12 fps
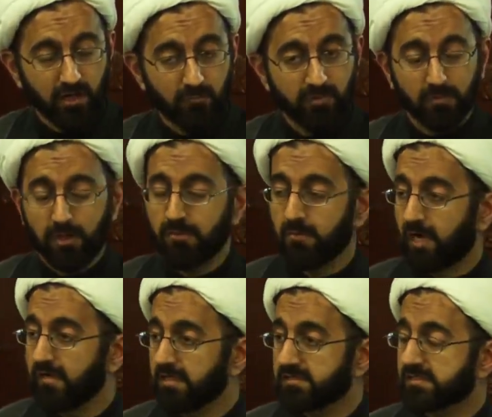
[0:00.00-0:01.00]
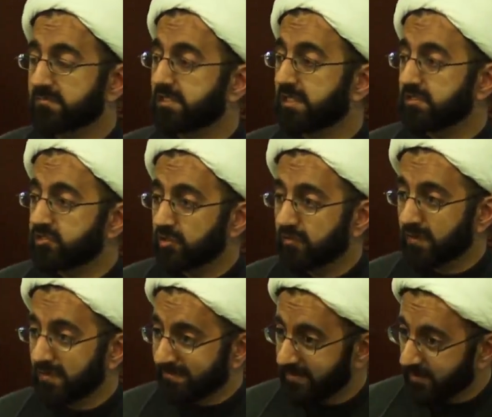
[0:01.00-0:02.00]
Imam Ali salam tells her
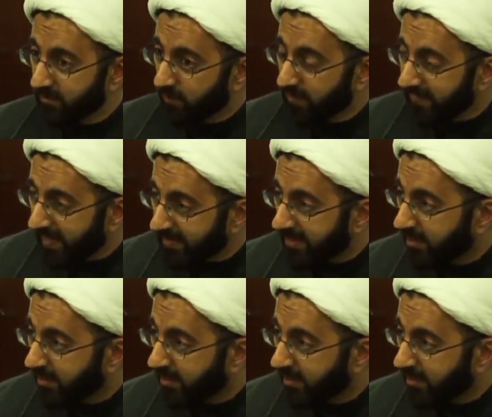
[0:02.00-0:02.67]
that when that